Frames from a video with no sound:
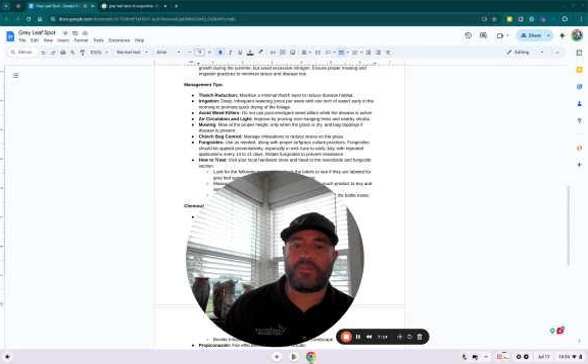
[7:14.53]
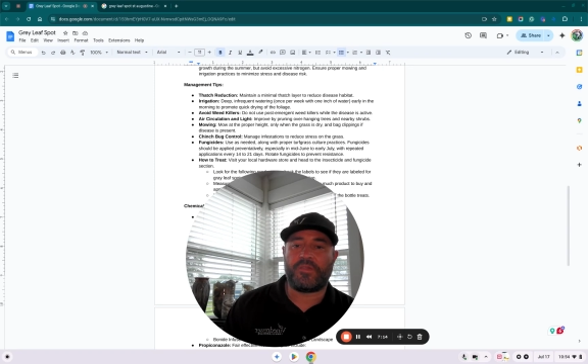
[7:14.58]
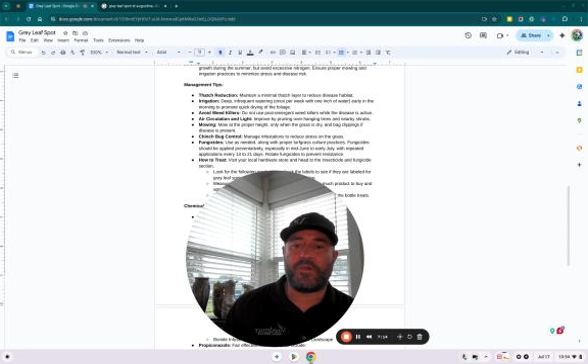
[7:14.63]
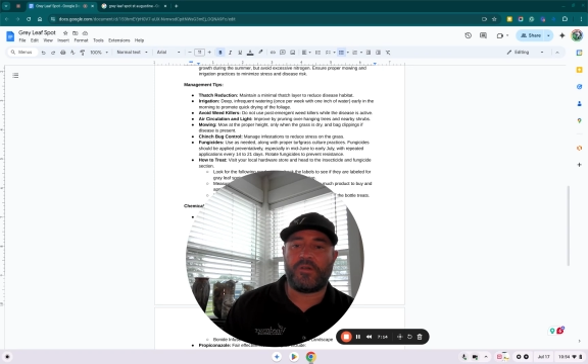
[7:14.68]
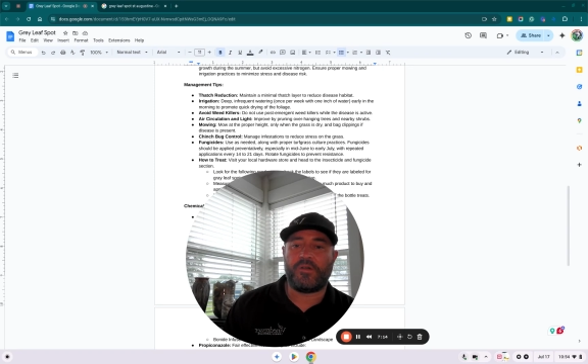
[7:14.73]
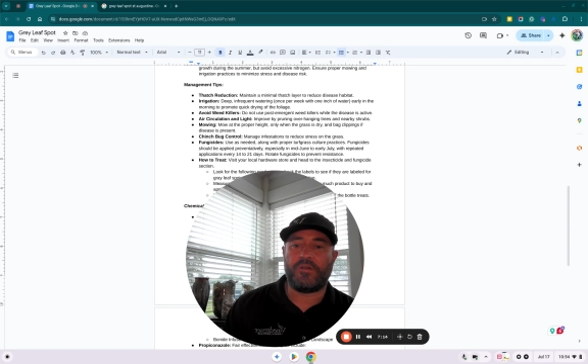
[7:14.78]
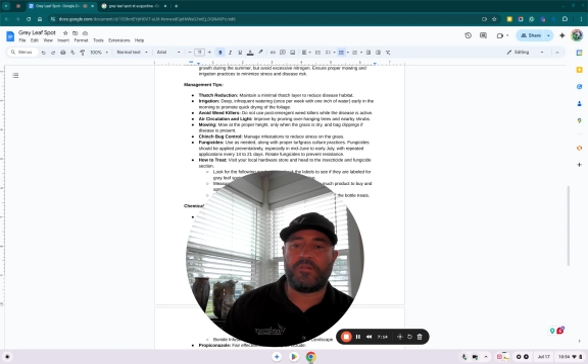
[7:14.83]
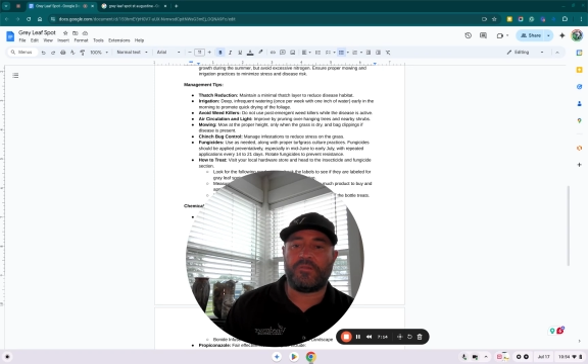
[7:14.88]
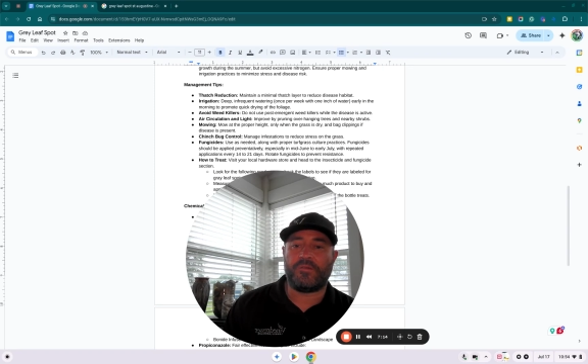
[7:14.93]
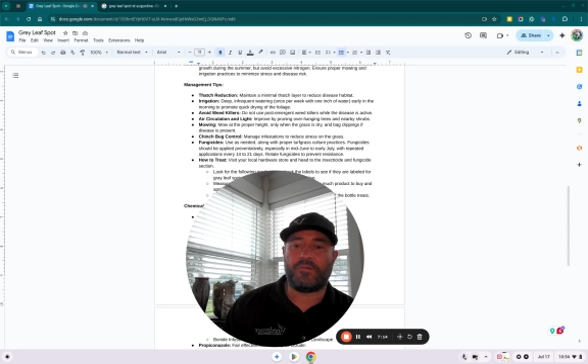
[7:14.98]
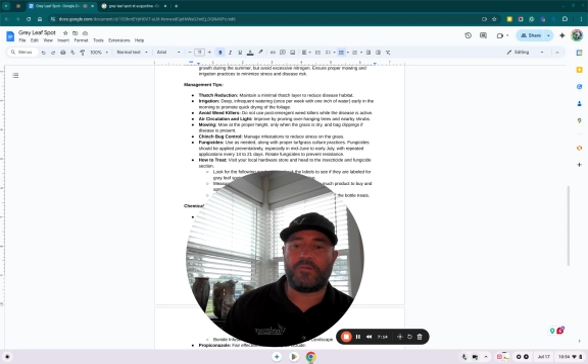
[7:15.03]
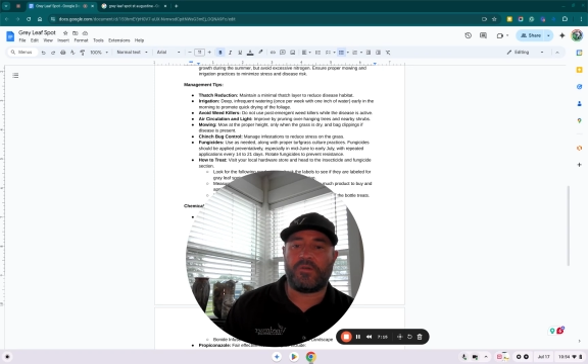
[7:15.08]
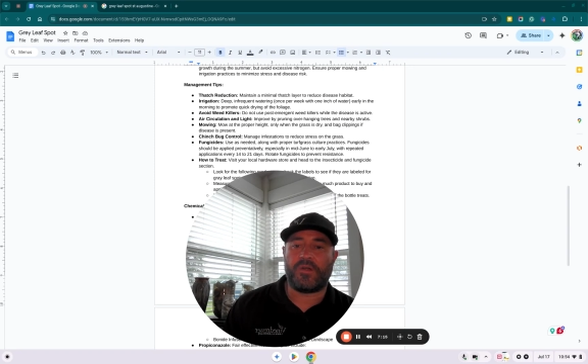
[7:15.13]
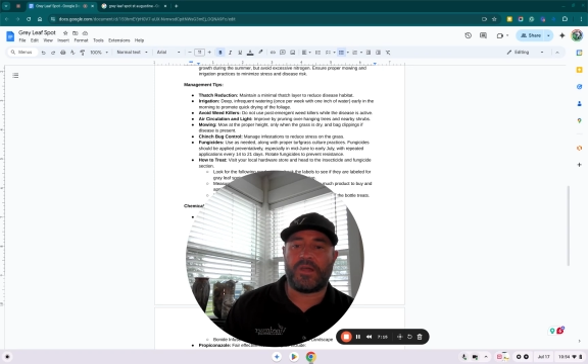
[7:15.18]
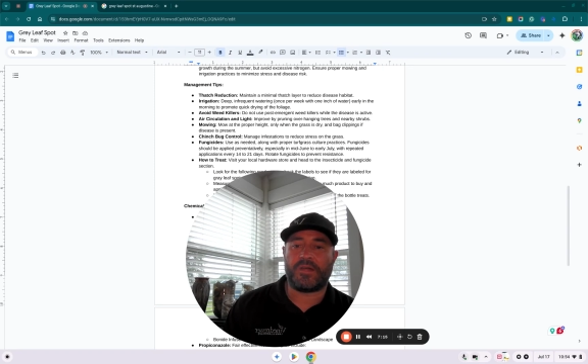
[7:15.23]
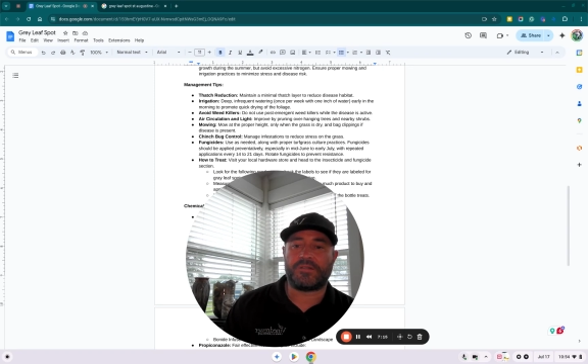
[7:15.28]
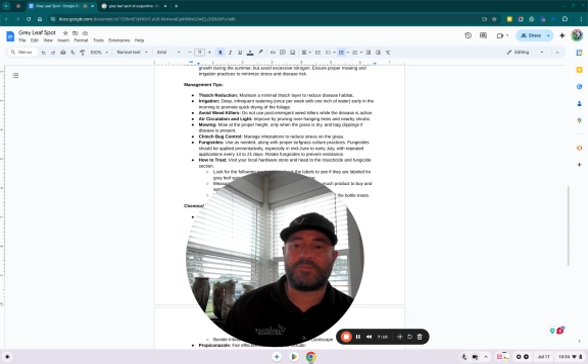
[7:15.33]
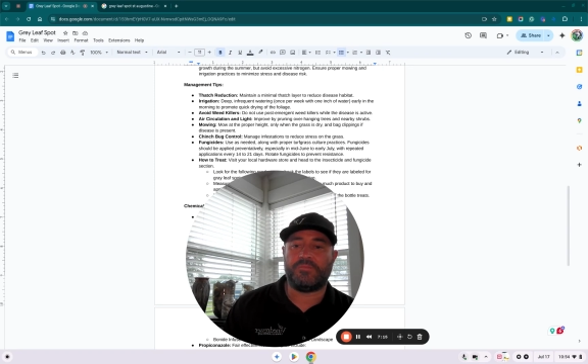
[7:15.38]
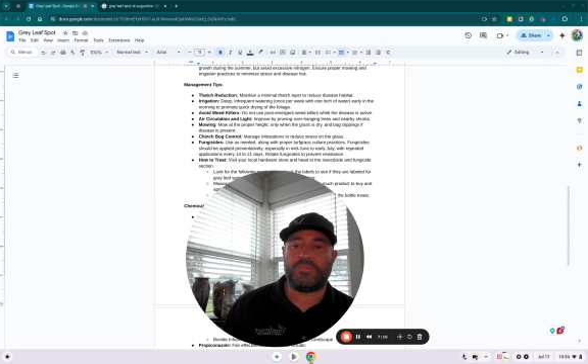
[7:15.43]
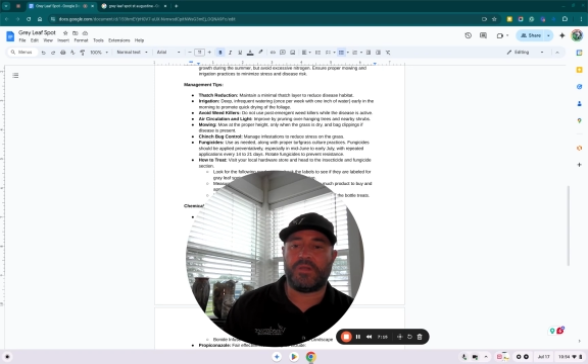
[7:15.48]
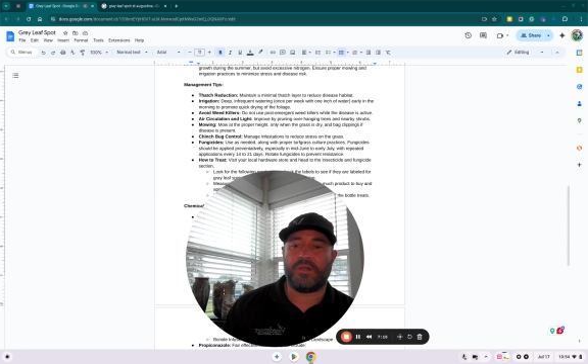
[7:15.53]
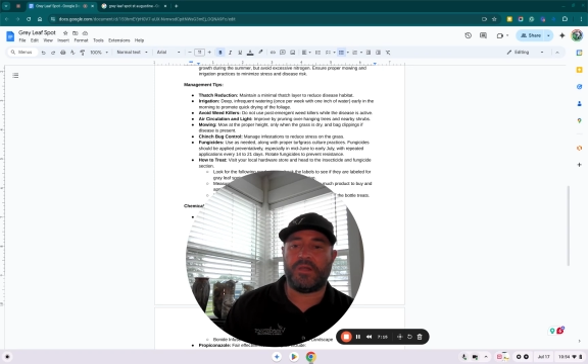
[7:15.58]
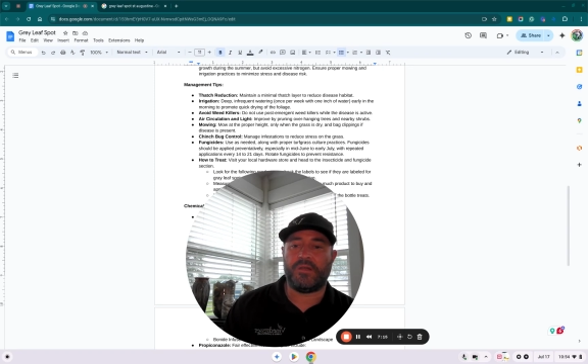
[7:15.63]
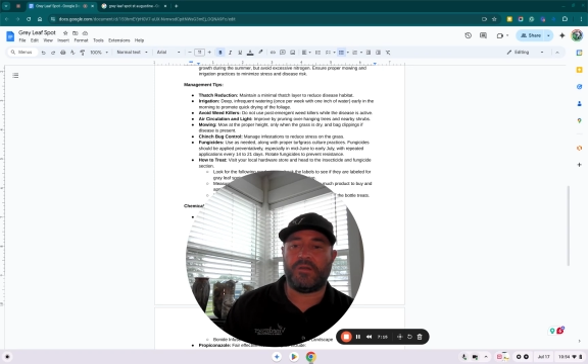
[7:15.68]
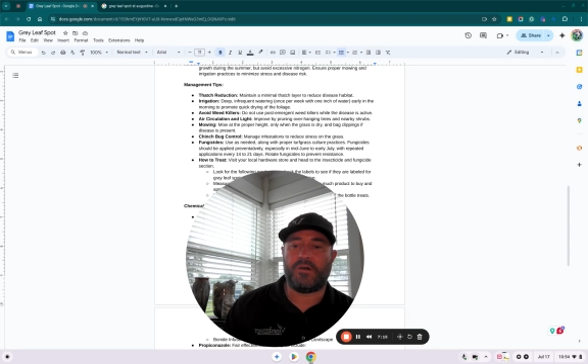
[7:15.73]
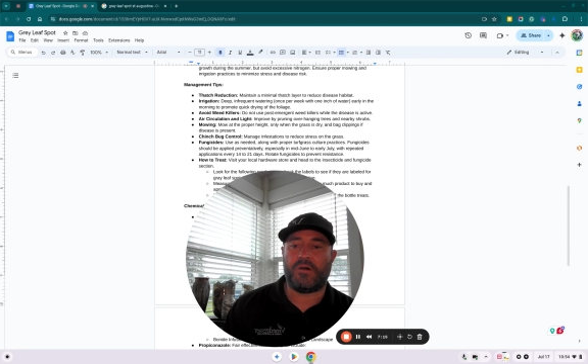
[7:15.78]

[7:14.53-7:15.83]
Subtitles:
third of the grass blade